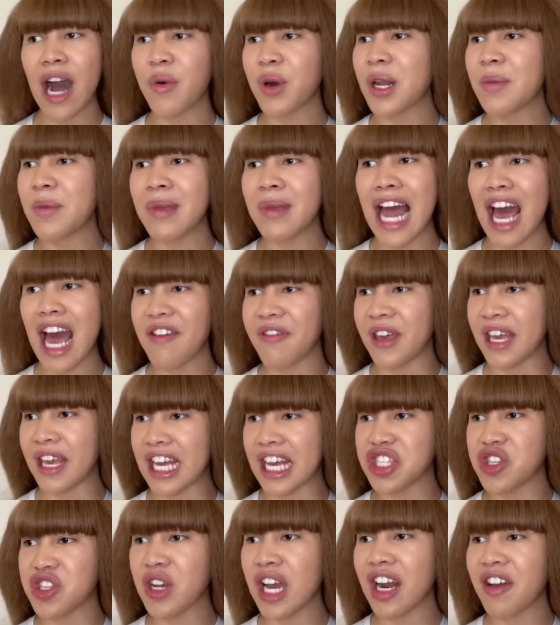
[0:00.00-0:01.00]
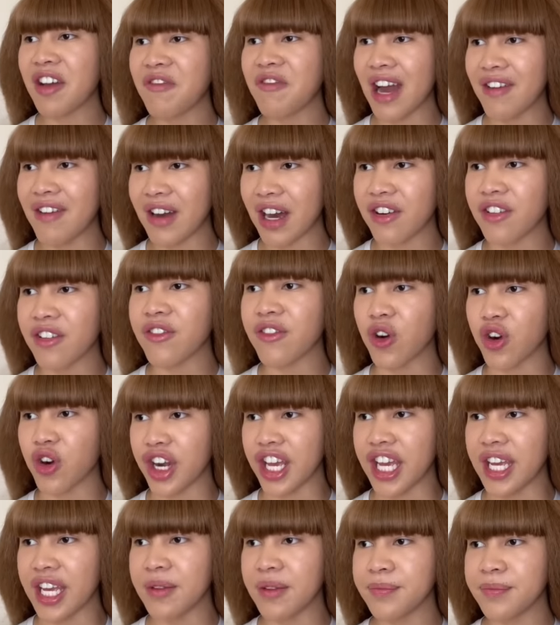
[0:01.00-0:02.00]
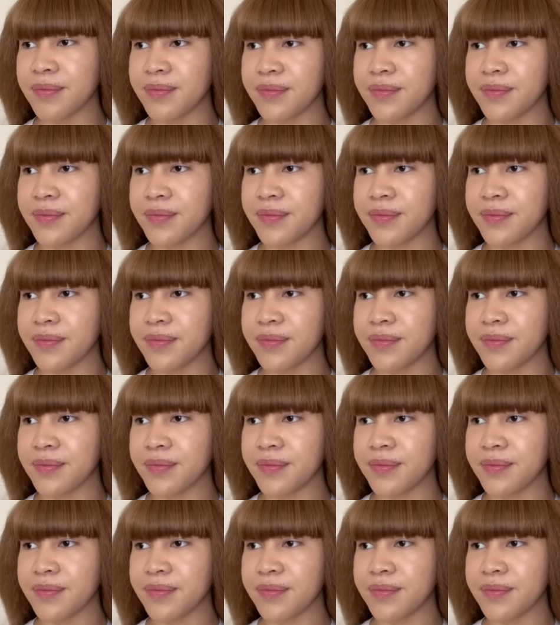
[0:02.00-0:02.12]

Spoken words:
I wouldn't be laughing because you got a 5 out of 40.